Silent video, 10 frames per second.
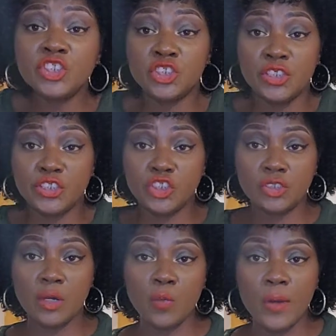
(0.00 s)

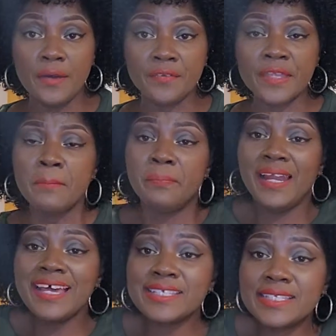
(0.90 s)
generational wealth,
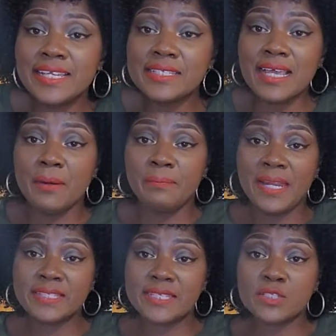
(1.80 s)

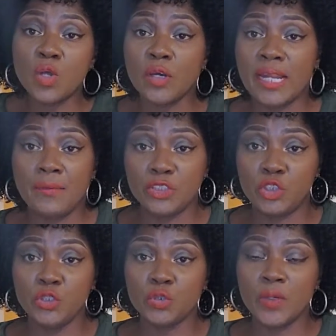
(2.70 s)
blessings on our
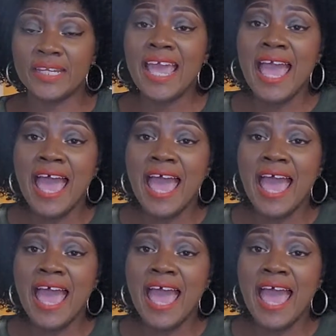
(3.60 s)
children,